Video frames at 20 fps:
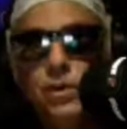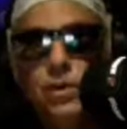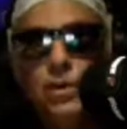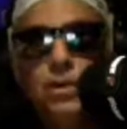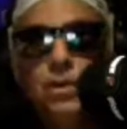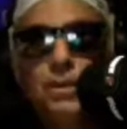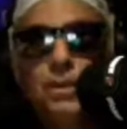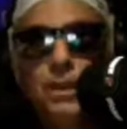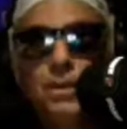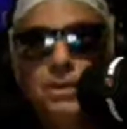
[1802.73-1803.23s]

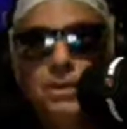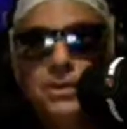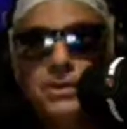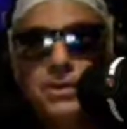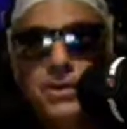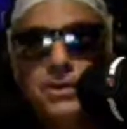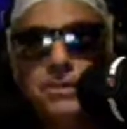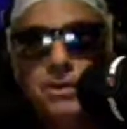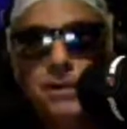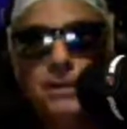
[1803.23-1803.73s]
you'll be able to
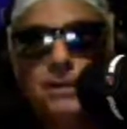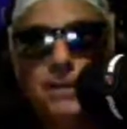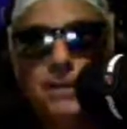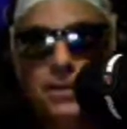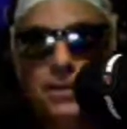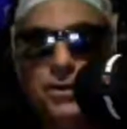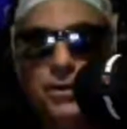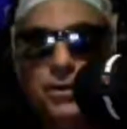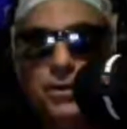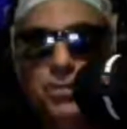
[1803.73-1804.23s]
see my
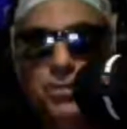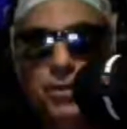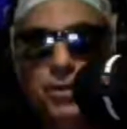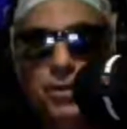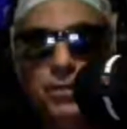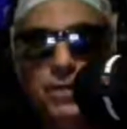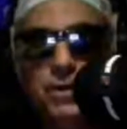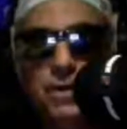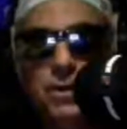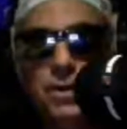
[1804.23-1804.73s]
fingers
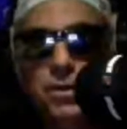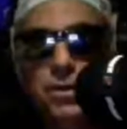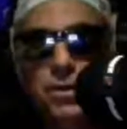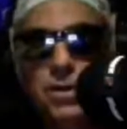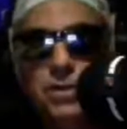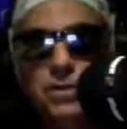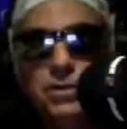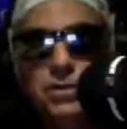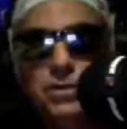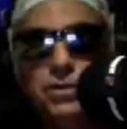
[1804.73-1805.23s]
moving
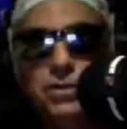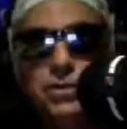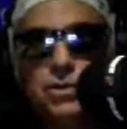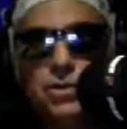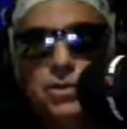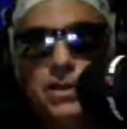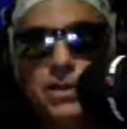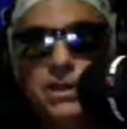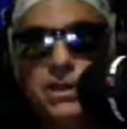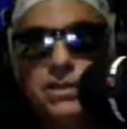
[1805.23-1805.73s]
across the
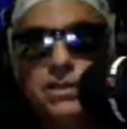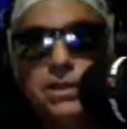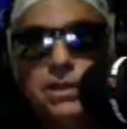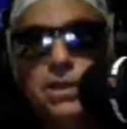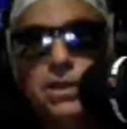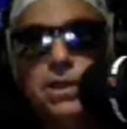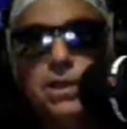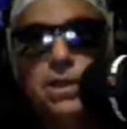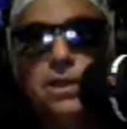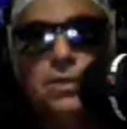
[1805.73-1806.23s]
strings,
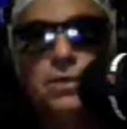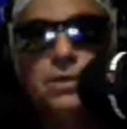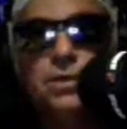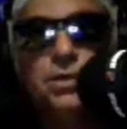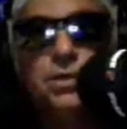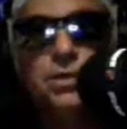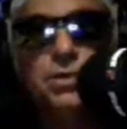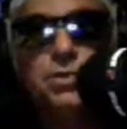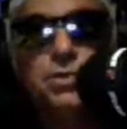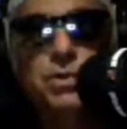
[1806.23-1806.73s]

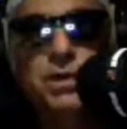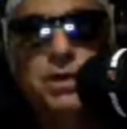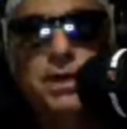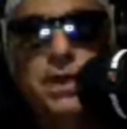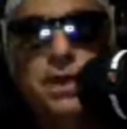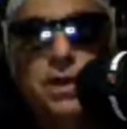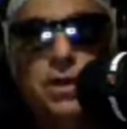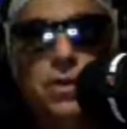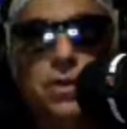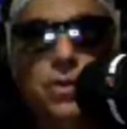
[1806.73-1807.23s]
which is really
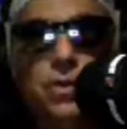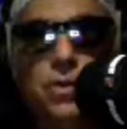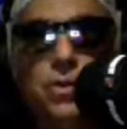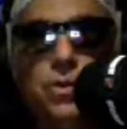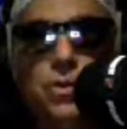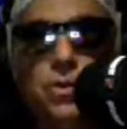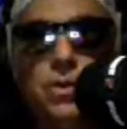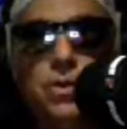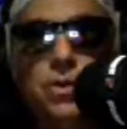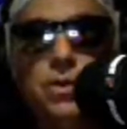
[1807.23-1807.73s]
kind of
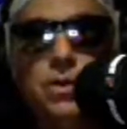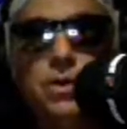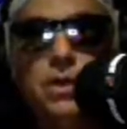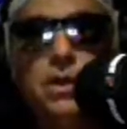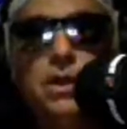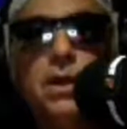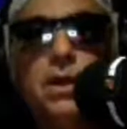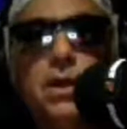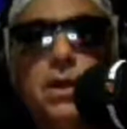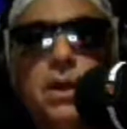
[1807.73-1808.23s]
cool.
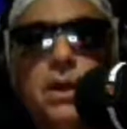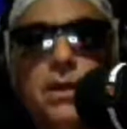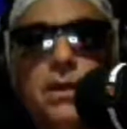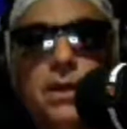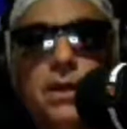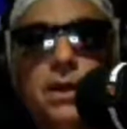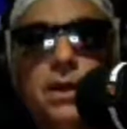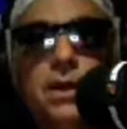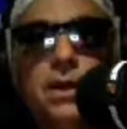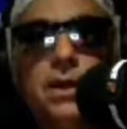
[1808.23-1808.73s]
And
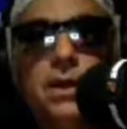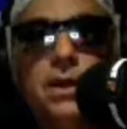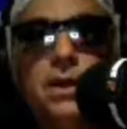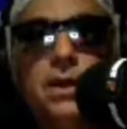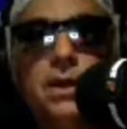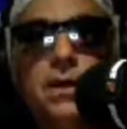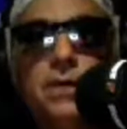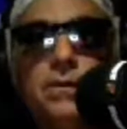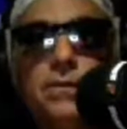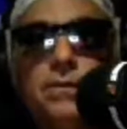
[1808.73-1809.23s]
then,
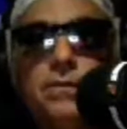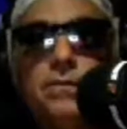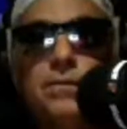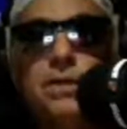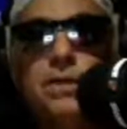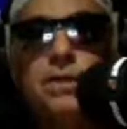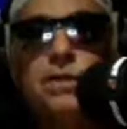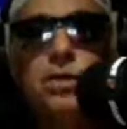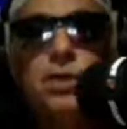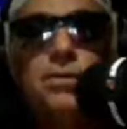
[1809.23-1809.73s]
uh,
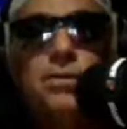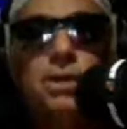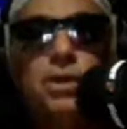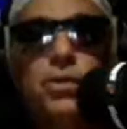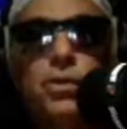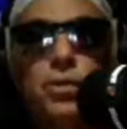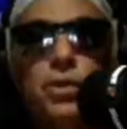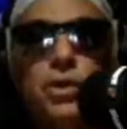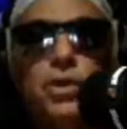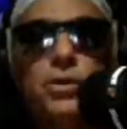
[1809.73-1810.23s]
so it'll be
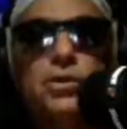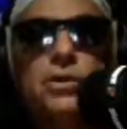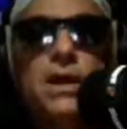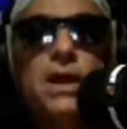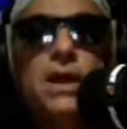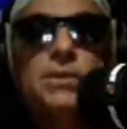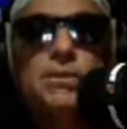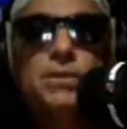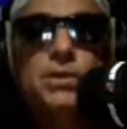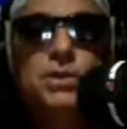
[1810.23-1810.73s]

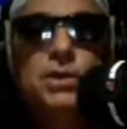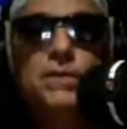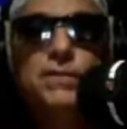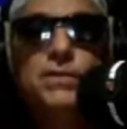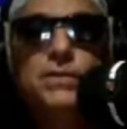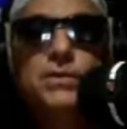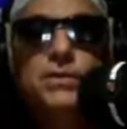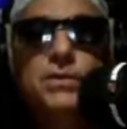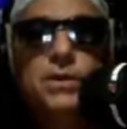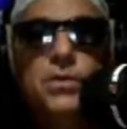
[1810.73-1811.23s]
real-time stuff
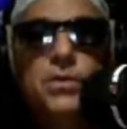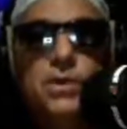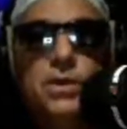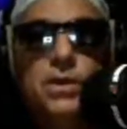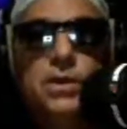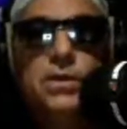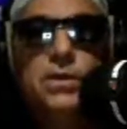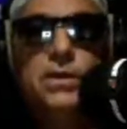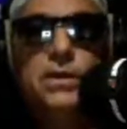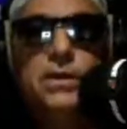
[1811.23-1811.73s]
that's going
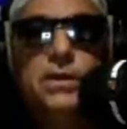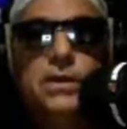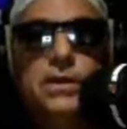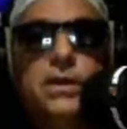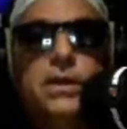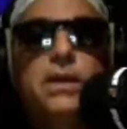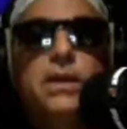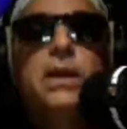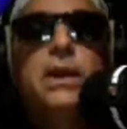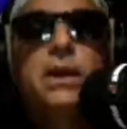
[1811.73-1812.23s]
on. And
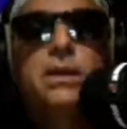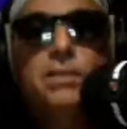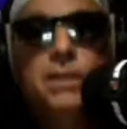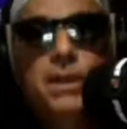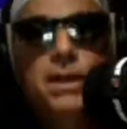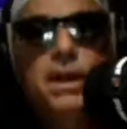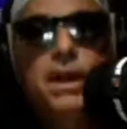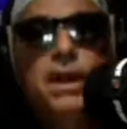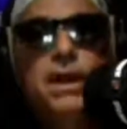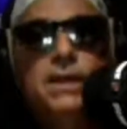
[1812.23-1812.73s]
it'd
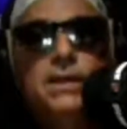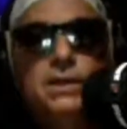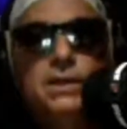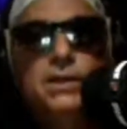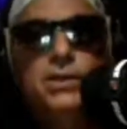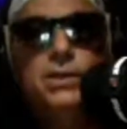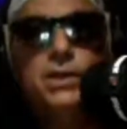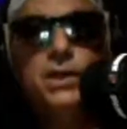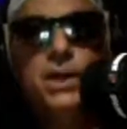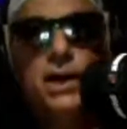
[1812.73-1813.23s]
be nice
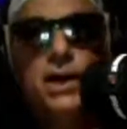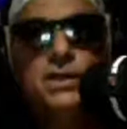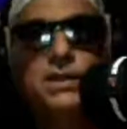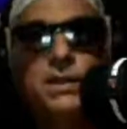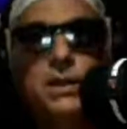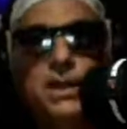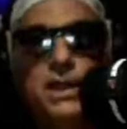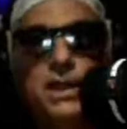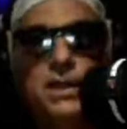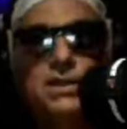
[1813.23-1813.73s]
that you guys
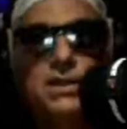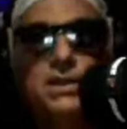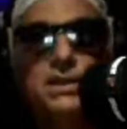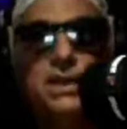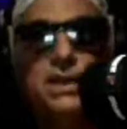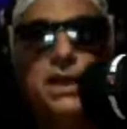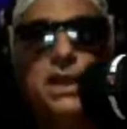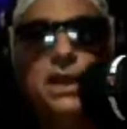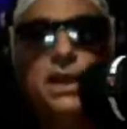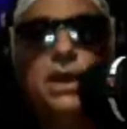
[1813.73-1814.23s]
can
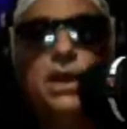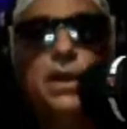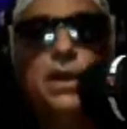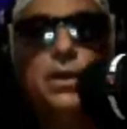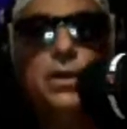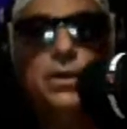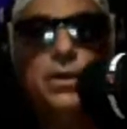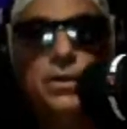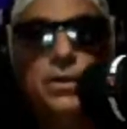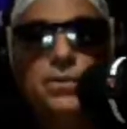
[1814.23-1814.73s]
actually
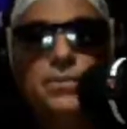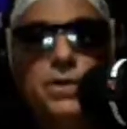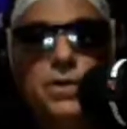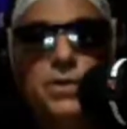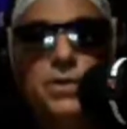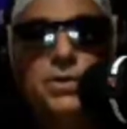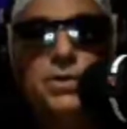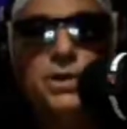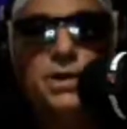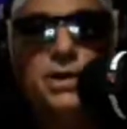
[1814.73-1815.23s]
hear the
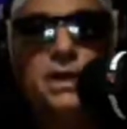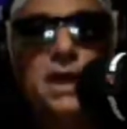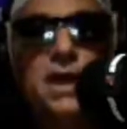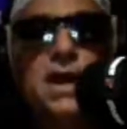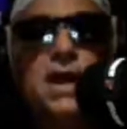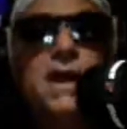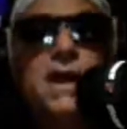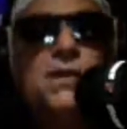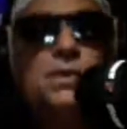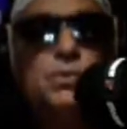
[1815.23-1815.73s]
music
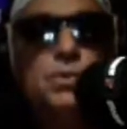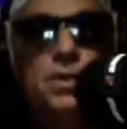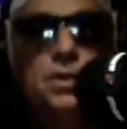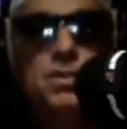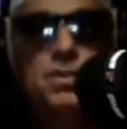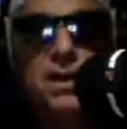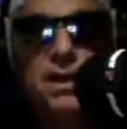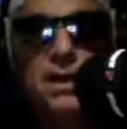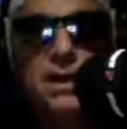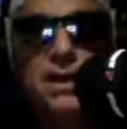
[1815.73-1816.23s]
as we're
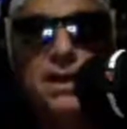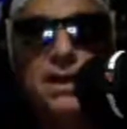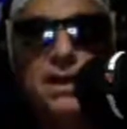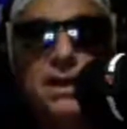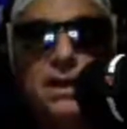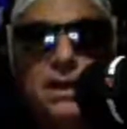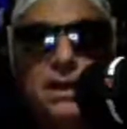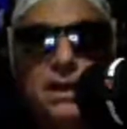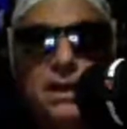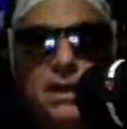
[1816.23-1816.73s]

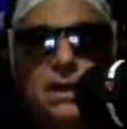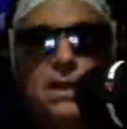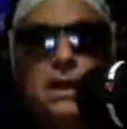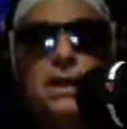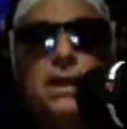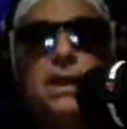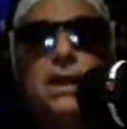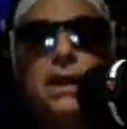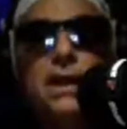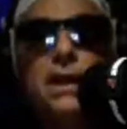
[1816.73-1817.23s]
playing.
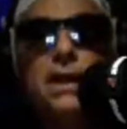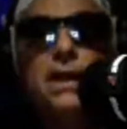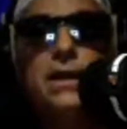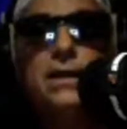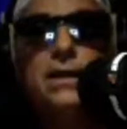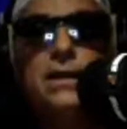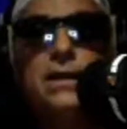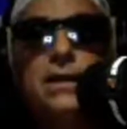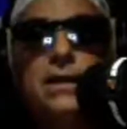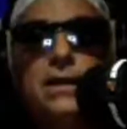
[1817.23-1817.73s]

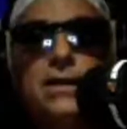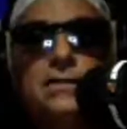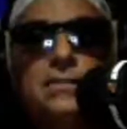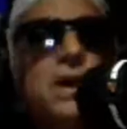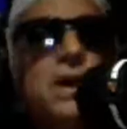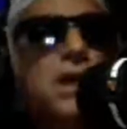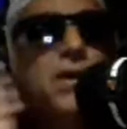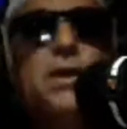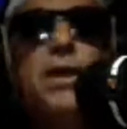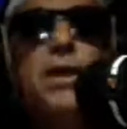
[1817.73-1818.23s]
And uh, I don't